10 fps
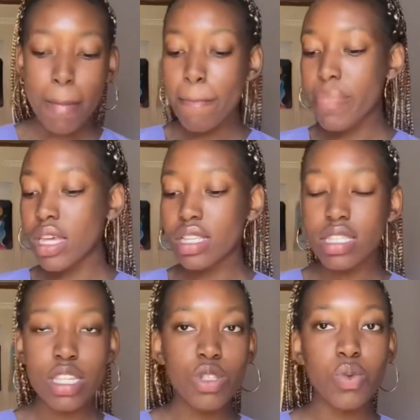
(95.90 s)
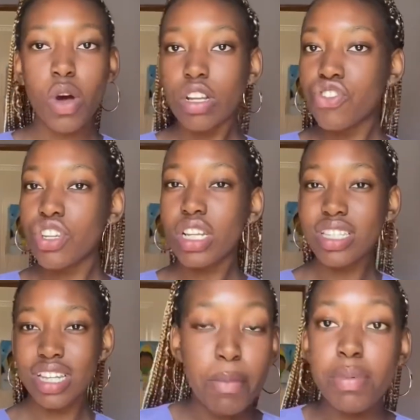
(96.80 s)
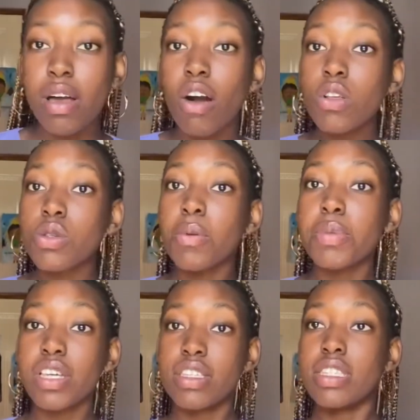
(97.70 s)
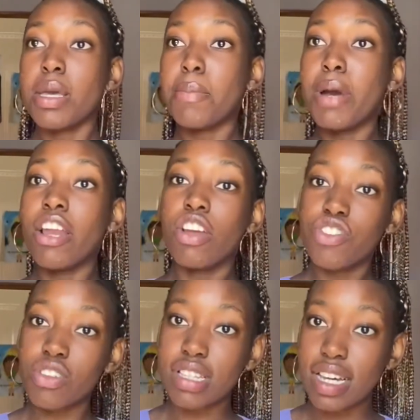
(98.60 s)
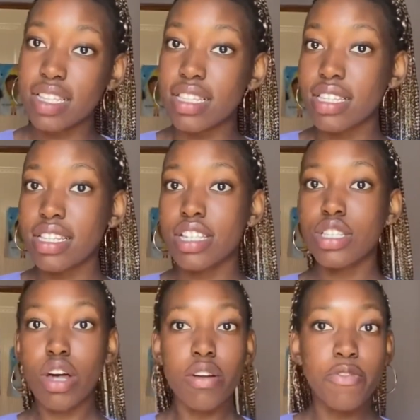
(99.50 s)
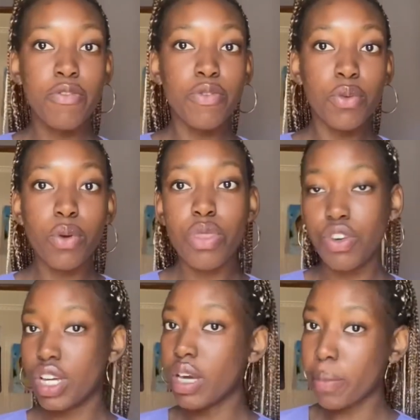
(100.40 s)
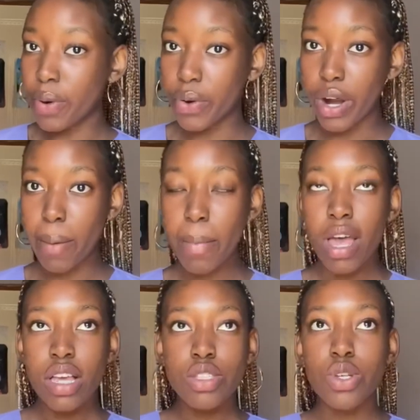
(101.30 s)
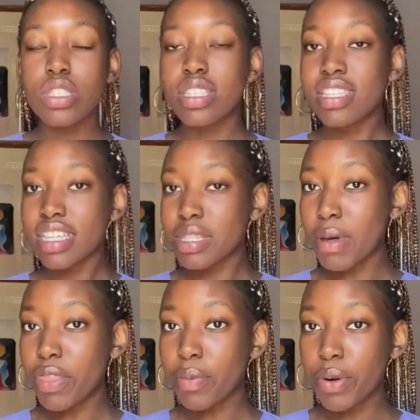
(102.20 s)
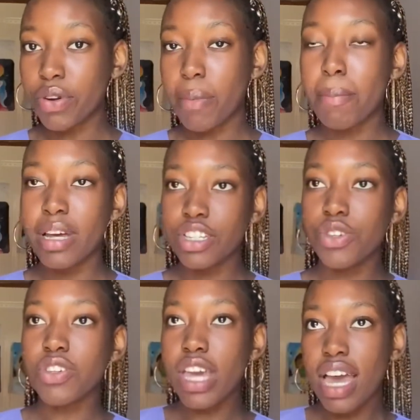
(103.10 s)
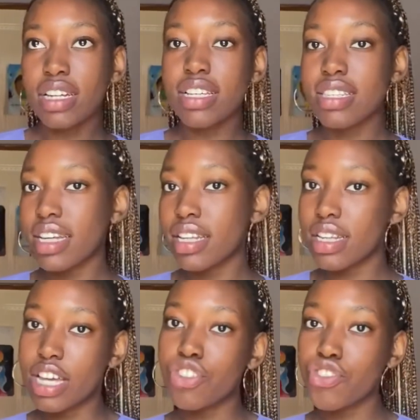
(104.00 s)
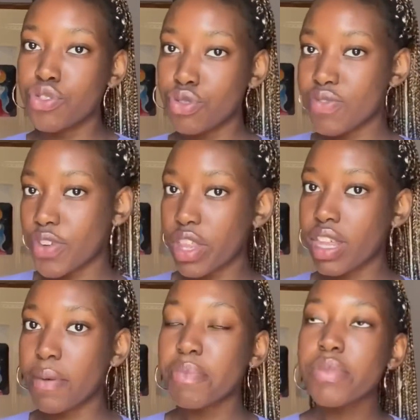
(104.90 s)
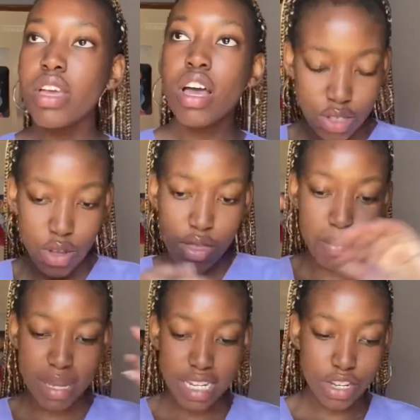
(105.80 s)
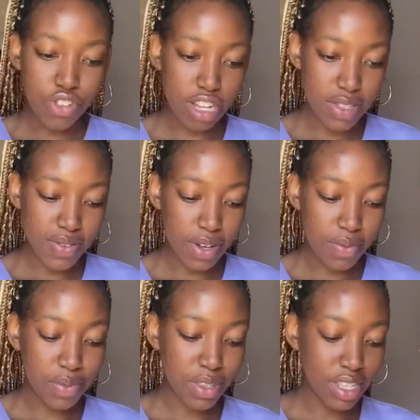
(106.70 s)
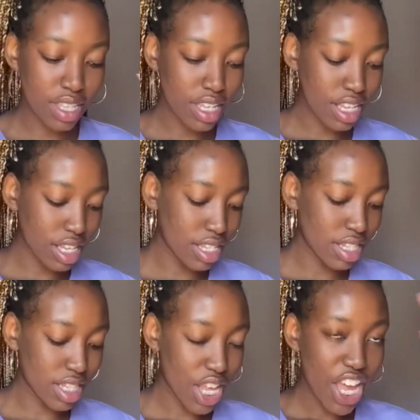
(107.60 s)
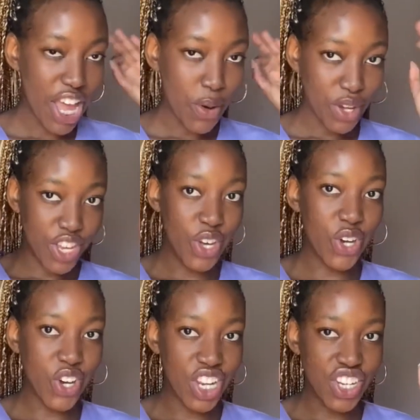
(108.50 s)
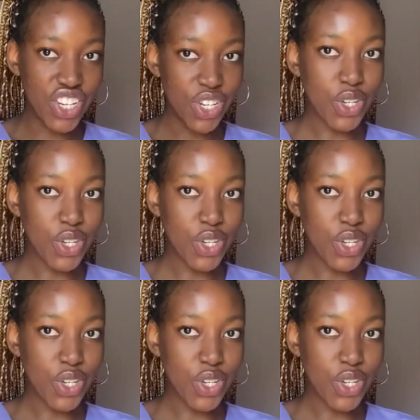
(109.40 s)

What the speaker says: BSc Zoology. Listen, also BSc Biological Sciences is not a full 3-year program, so it's a 6-month program, but you can extend it and choose further. So the mid-year transfer, here's what you're gonna do.